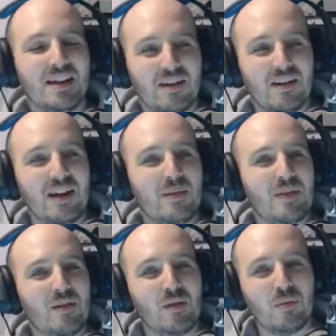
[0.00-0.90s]
Your name
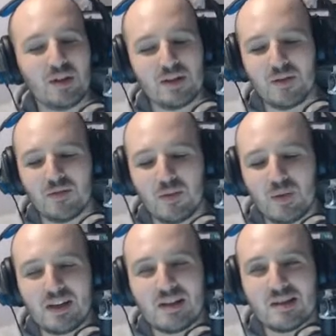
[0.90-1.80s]
now reminds me of the
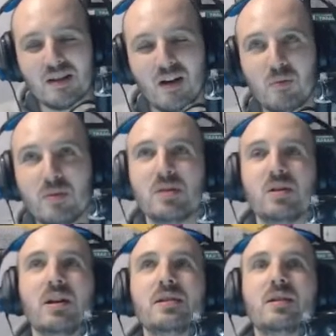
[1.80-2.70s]
Beatles song, which I
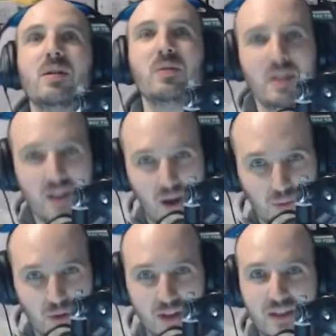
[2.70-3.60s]
also know you don't
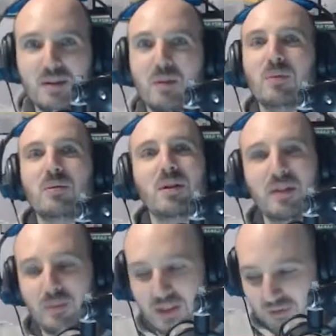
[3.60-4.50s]
like, so
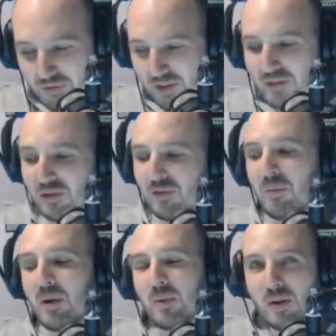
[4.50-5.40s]
I will forever
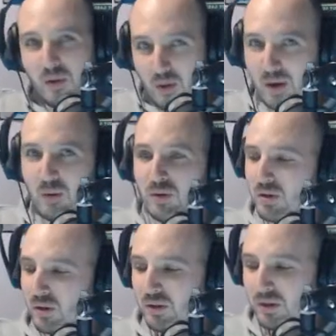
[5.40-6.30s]
remember you're a bloke,
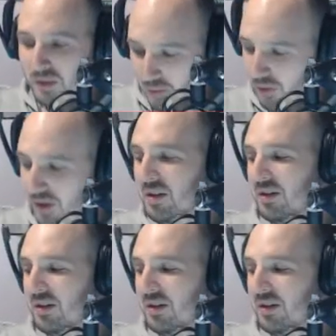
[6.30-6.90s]
Jude. Don't worry.